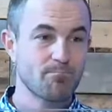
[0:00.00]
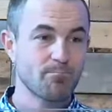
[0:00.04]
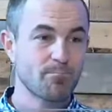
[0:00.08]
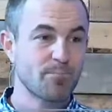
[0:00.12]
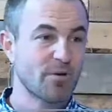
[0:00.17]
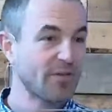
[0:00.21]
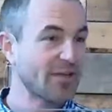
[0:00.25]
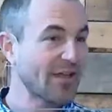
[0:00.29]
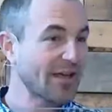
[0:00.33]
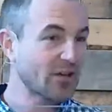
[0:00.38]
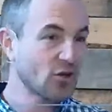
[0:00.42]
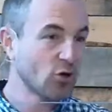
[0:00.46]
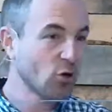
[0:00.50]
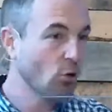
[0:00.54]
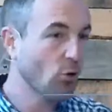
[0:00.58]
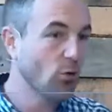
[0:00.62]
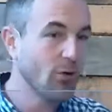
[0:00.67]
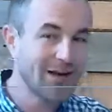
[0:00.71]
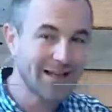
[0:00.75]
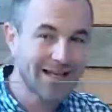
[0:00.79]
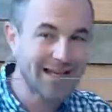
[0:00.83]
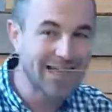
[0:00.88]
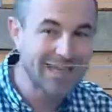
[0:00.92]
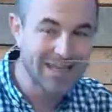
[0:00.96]
But their
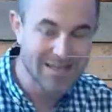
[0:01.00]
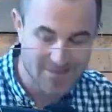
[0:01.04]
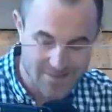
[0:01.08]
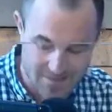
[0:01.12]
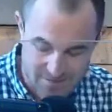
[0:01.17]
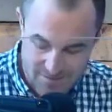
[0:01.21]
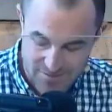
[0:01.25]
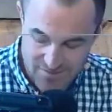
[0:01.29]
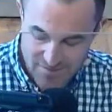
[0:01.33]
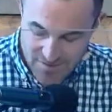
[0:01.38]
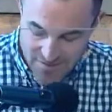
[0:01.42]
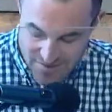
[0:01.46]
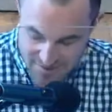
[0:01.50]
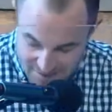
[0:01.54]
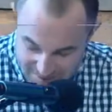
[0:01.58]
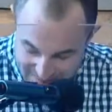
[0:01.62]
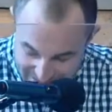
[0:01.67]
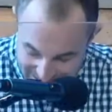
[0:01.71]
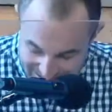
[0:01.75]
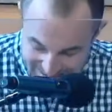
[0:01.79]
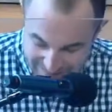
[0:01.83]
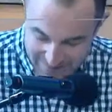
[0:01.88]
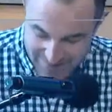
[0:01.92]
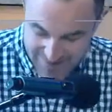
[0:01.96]
calling isn't to
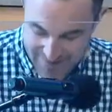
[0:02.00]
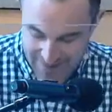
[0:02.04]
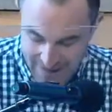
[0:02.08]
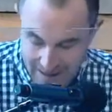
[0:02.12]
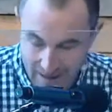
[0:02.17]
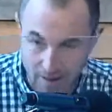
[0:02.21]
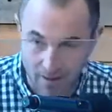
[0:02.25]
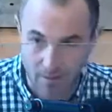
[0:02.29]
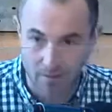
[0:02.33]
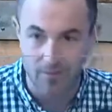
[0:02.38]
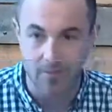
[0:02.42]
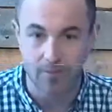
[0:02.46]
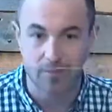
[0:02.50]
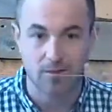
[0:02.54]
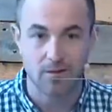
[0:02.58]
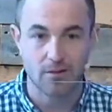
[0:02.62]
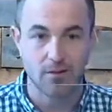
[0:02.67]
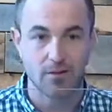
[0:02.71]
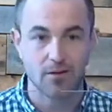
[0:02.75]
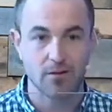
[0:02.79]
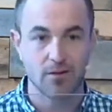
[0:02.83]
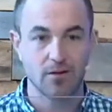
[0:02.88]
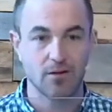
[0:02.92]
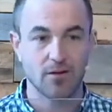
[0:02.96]
settle down.
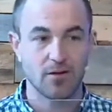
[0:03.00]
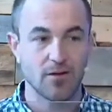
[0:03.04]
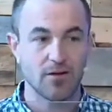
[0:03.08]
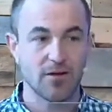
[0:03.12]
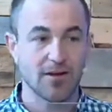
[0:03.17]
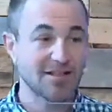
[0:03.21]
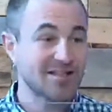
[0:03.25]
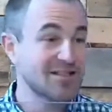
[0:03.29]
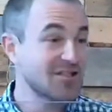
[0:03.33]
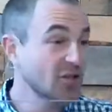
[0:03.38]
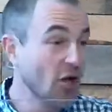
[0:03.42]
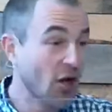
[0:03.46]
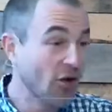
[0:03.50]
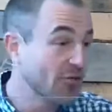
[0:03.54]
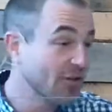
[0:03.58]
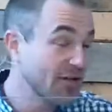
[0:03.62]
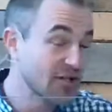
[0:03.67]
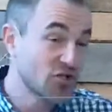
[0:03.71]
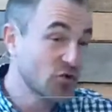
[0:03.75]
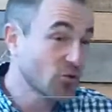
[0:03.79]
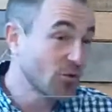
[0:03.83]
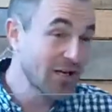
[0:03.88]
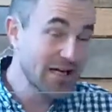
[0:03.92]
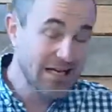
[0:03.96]
It's not the
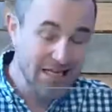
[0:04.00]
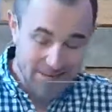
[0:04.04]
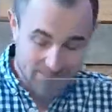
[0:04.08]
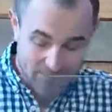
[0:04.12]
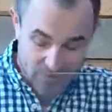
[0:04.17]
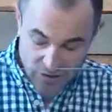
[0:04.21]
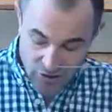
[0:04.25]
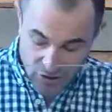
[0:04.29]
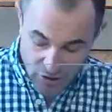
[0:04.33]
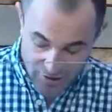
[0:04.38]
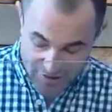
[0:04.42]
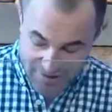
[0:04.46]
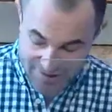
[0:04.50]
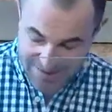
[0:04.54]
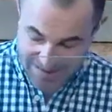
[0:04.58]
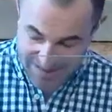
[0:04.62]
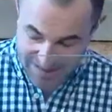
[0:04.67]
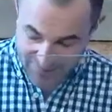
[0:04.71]
dream that God has